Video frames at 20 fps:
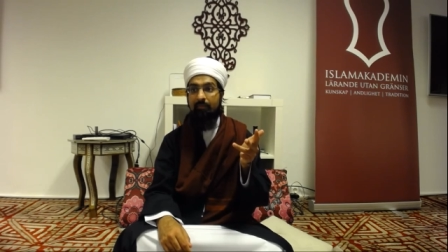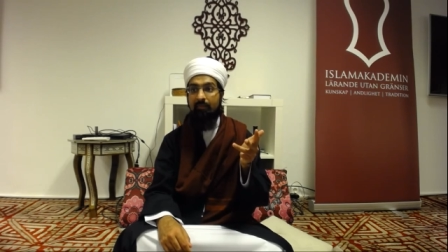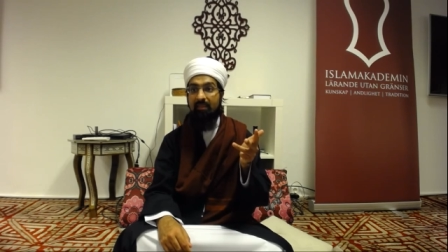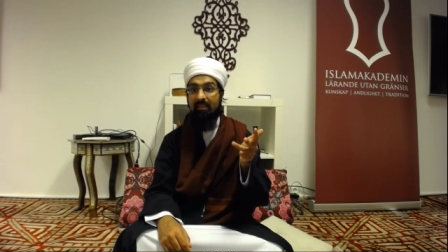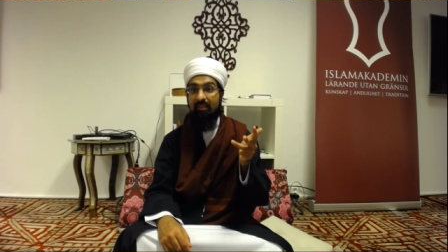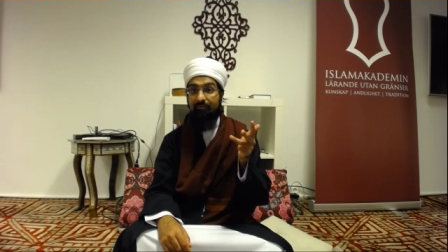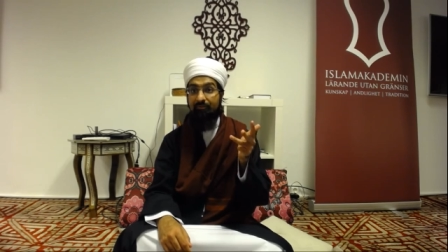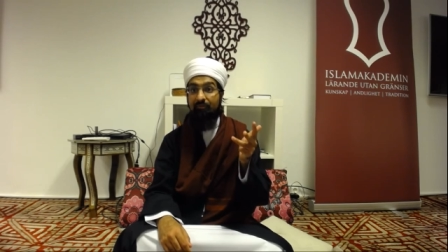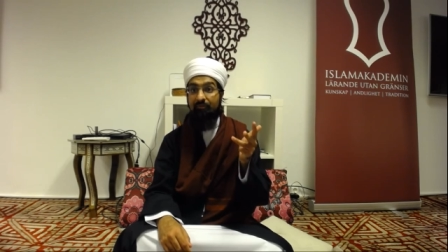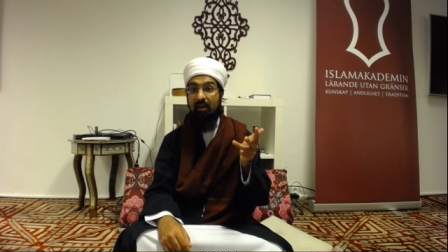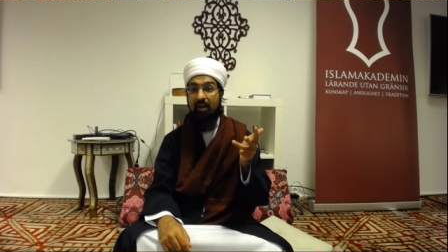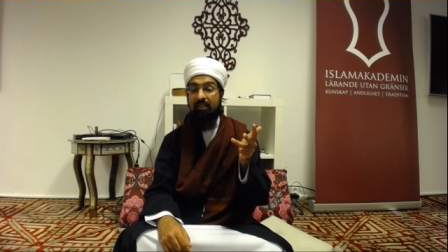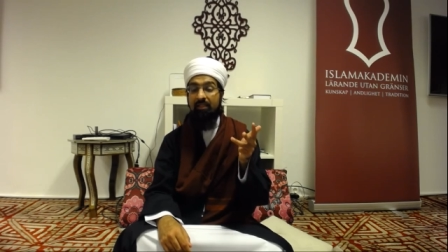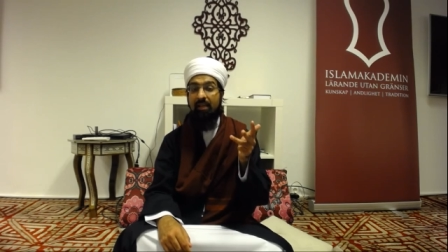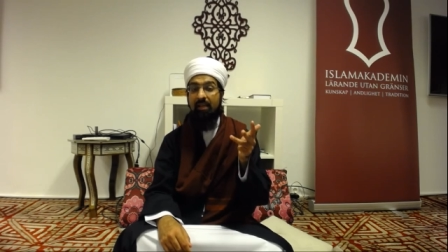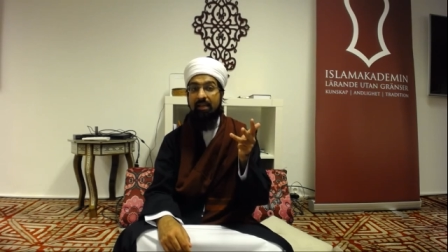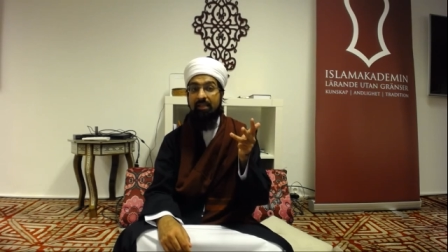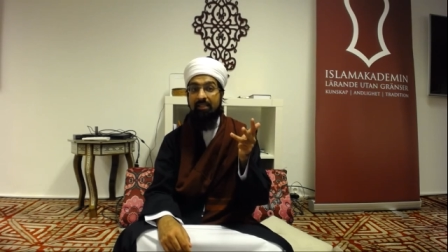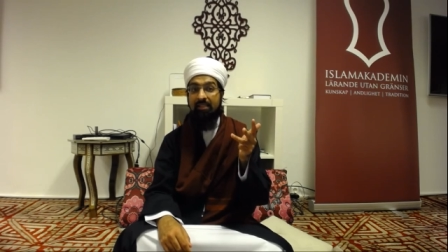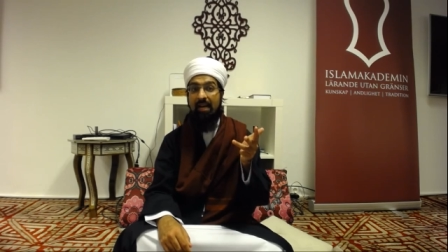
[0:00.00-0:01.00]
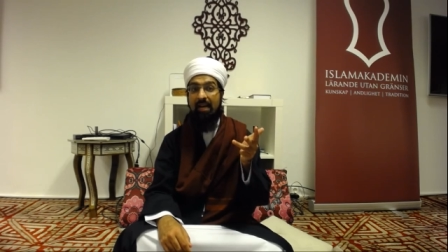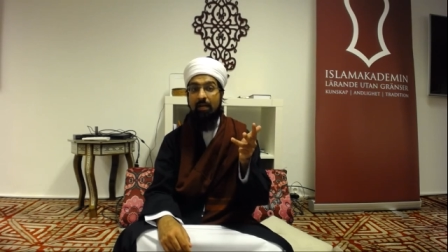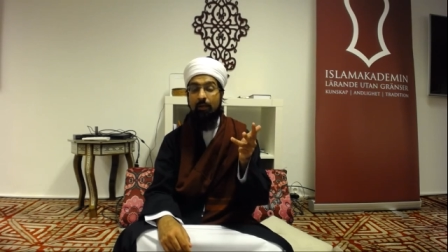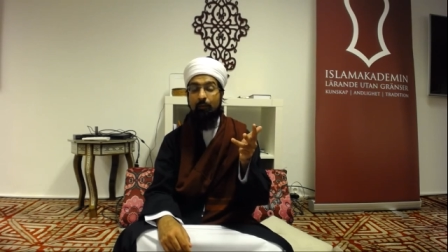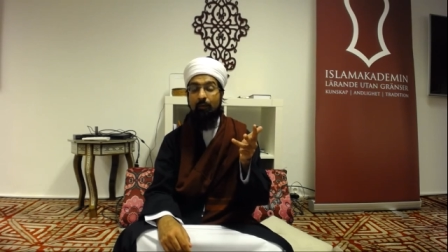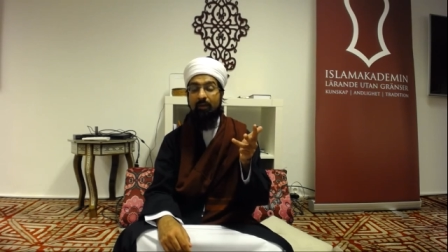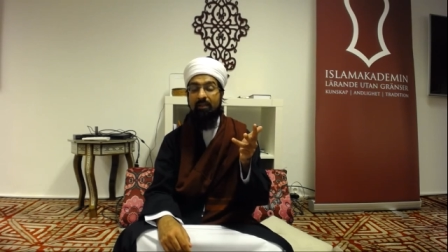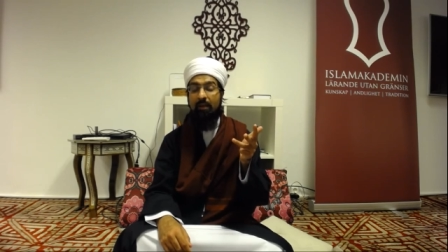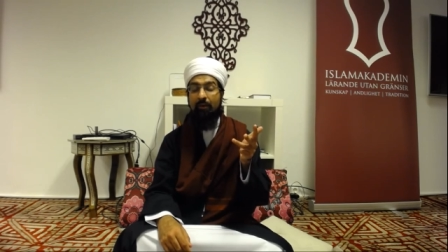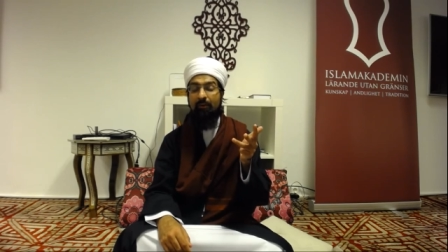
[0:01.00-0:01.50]

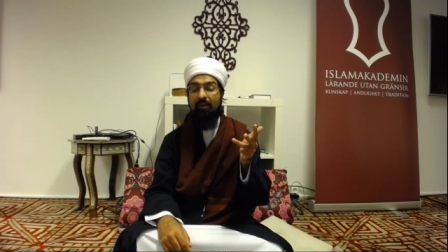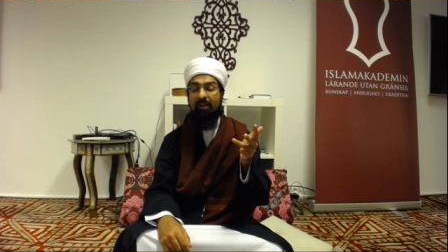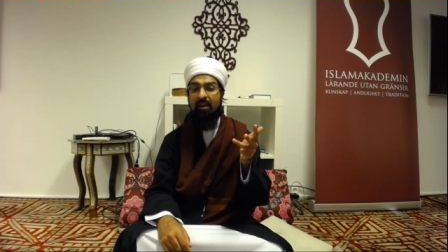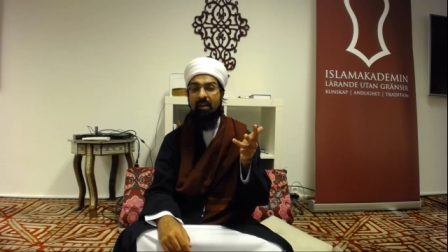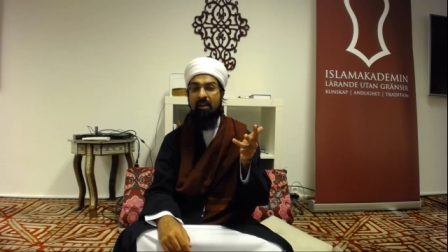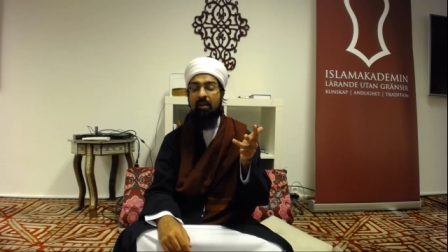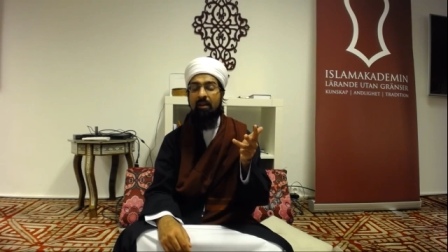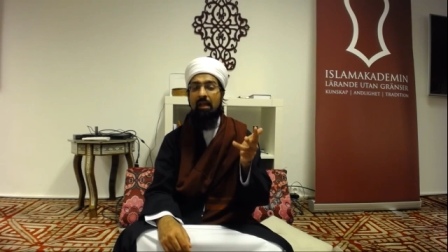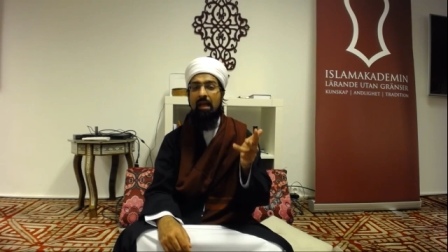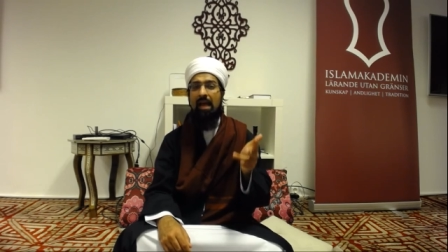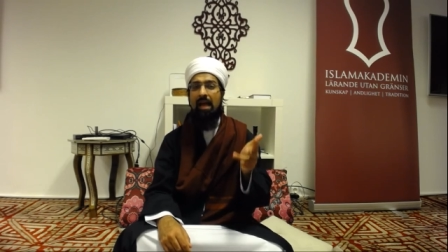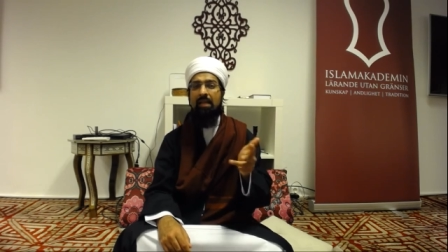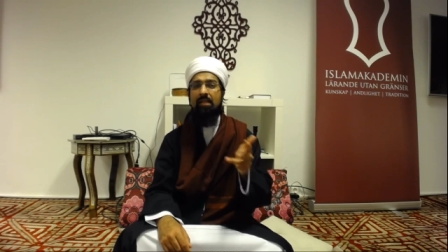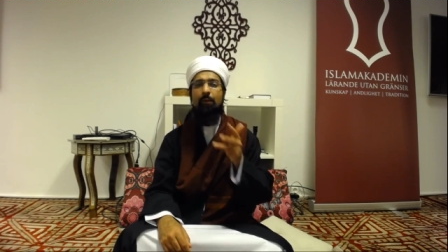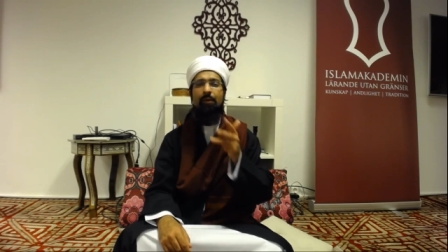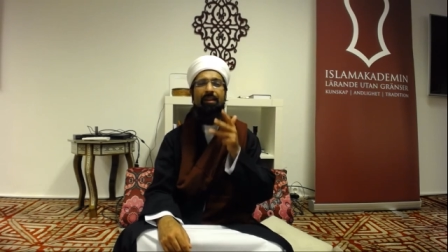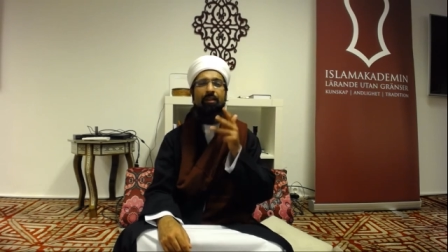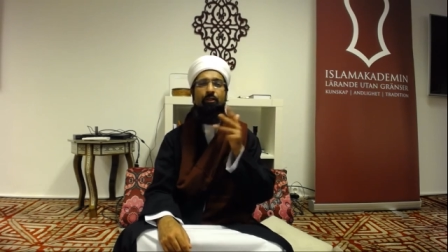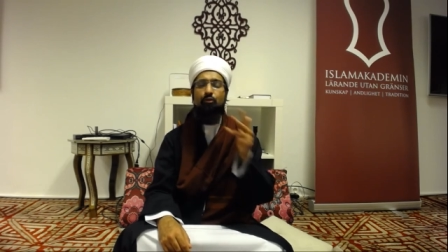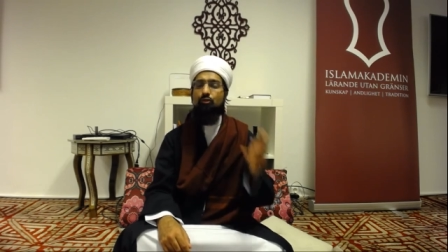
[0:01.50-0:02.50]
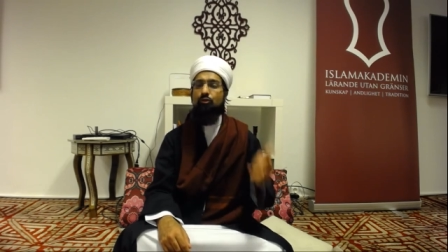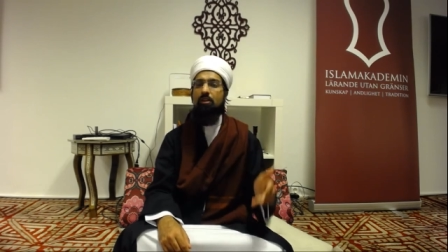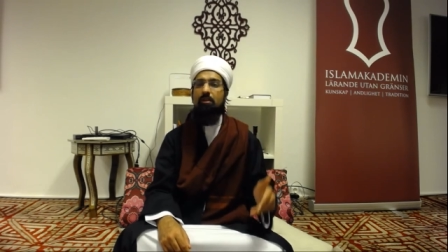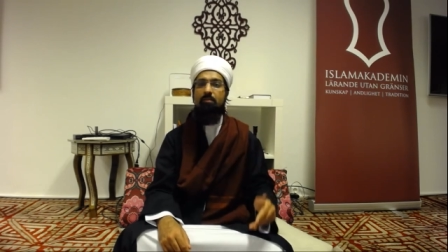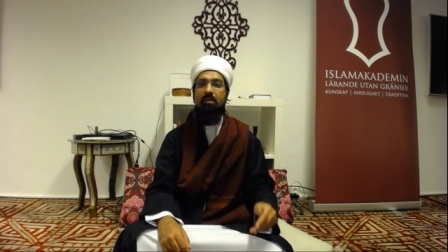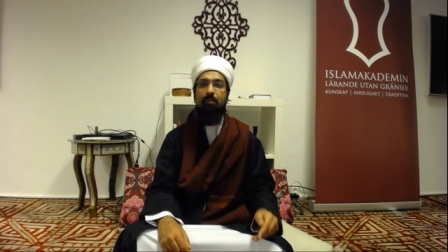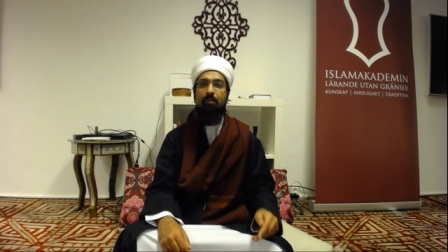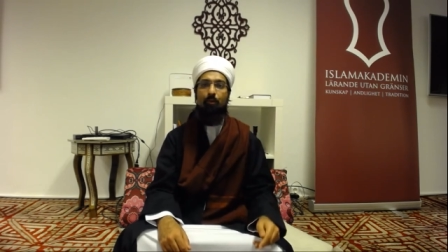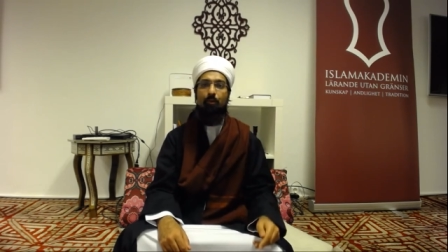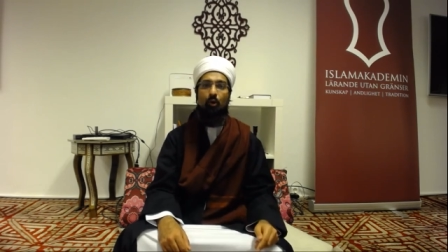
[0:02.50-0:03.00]
And they were
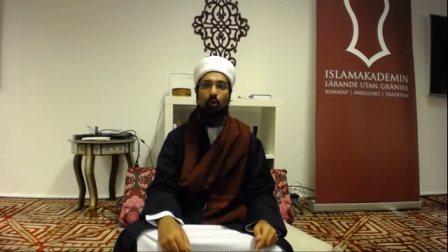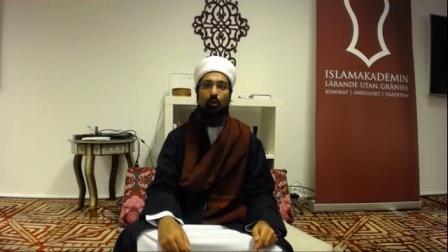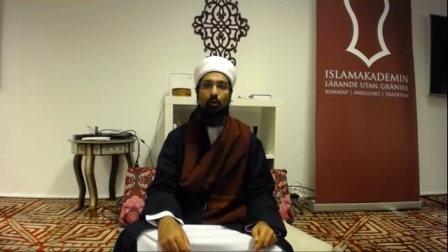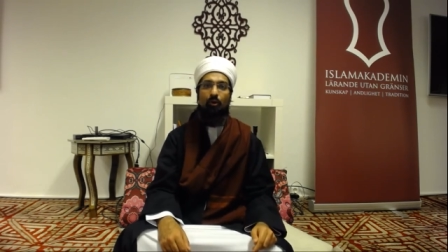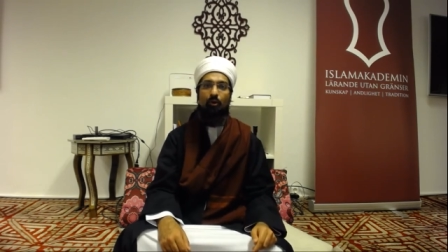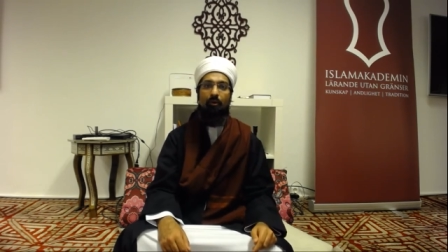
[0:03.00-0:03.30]
extremely poor.